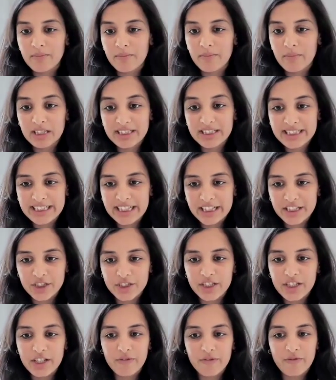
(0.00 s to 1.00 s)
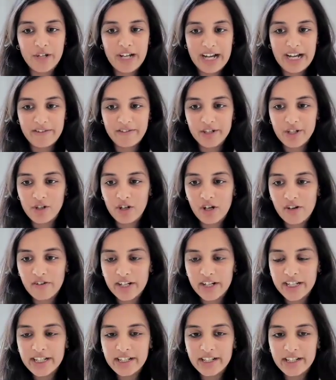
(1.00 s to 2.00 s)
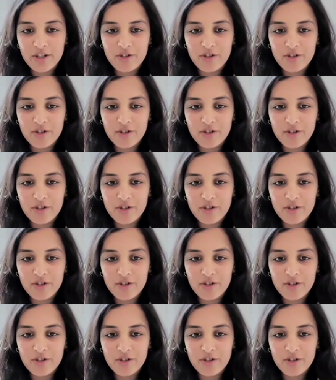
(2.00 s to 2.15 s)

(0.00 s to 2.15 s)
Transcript: month's session if you haven't already.